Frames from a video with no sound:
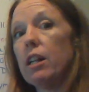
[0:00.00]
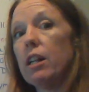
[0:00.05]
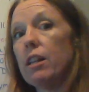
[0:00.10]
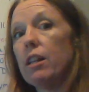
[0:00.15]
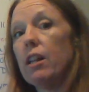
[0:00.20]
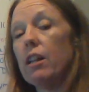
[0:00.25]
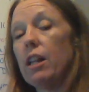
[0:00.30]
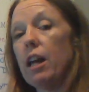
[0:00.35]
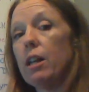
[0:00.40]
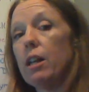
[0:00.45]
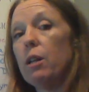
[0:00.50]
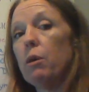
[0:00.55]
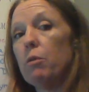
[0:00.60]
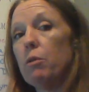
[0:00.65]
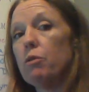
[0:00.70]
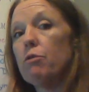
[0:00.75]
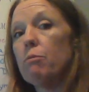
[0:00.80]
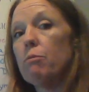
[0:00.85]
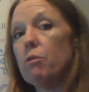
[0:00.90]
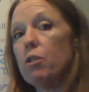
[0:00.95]
The lady
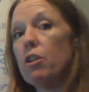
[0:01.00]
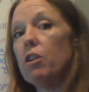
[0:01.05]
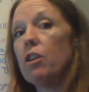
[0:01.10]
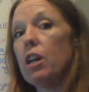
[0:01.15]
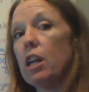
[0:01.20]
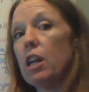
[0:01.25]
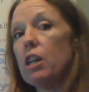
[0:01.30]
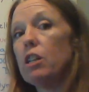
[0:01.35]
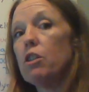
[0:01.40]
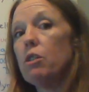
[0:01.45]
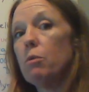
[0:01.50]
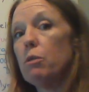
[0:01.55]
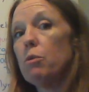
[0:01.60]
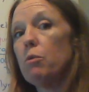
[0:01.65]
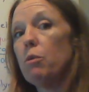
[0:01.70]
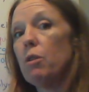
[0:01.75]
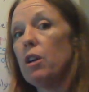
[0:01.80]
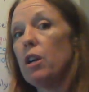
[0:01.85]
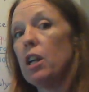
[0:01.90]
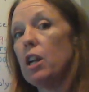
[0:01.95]
was from Turkey and she was
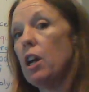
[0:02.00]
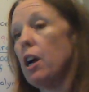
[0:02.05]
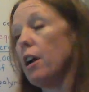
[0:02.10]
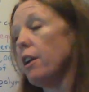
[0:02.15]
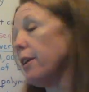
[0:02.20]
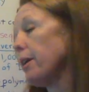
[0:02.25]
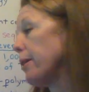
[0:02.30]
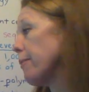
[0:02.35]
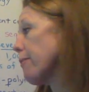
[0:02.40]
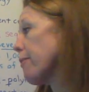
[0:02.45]
working on it.